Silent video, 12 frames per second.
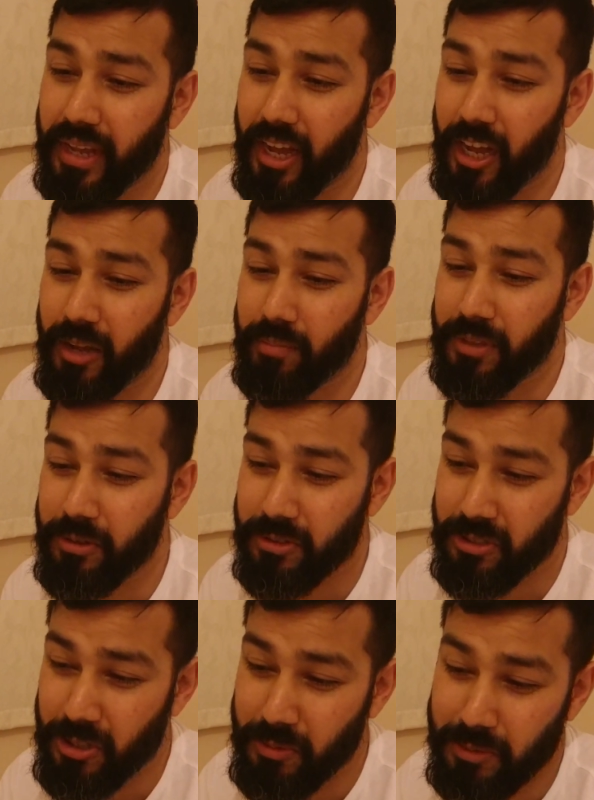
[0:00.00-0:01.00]
there was
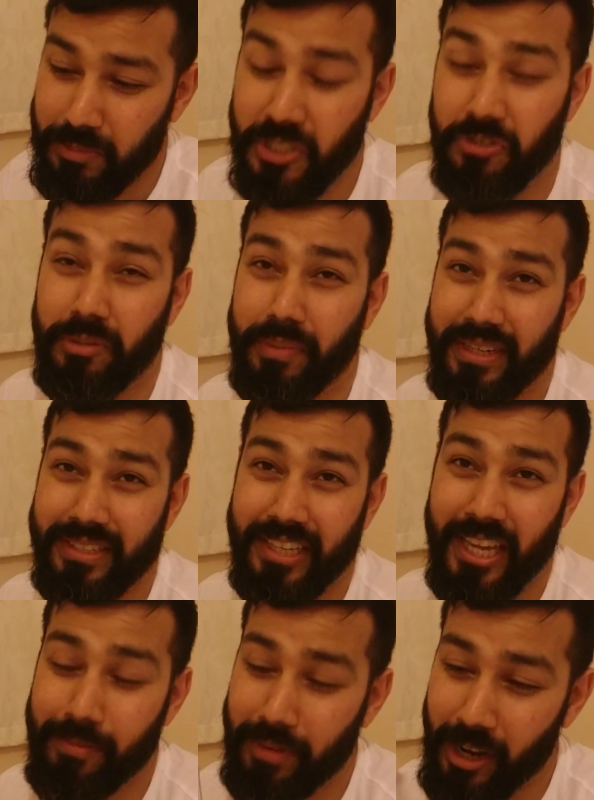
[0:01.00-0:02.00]
so much mystery about this
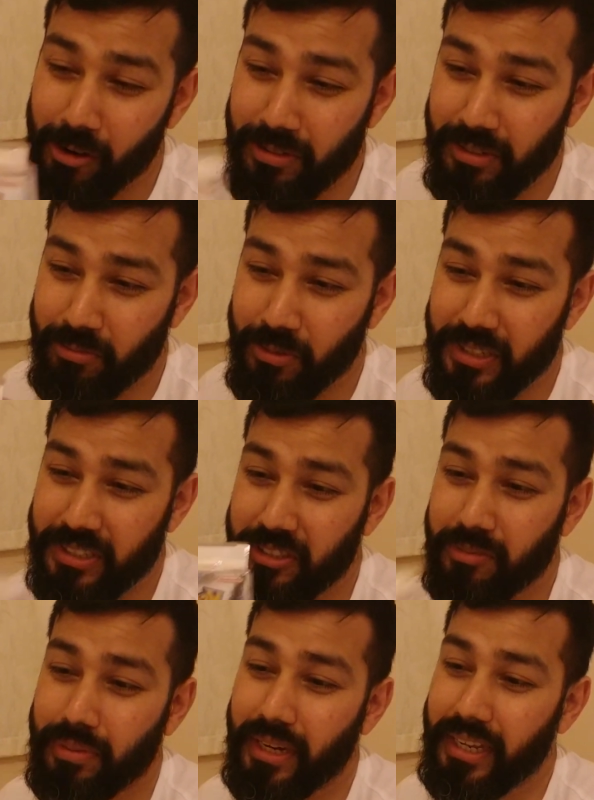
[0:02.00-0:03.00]
game, and I always wanted
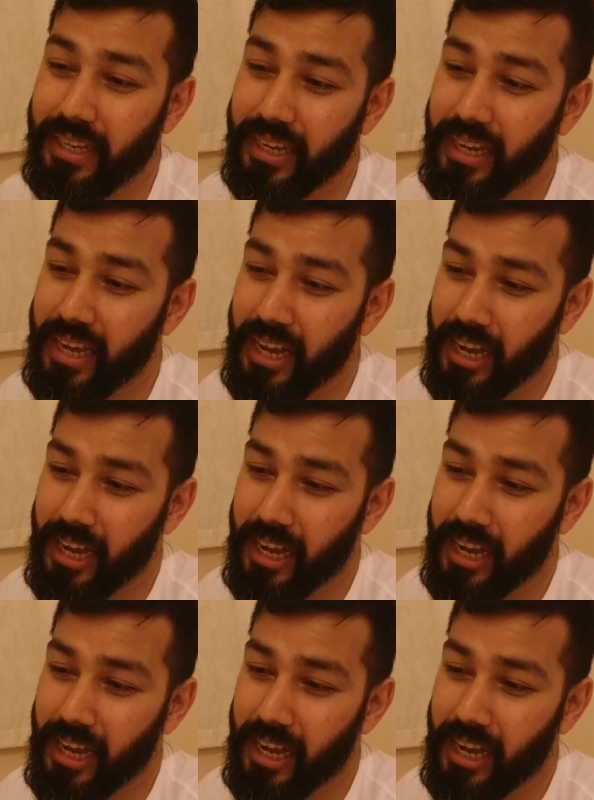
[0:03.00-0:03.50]
to play it.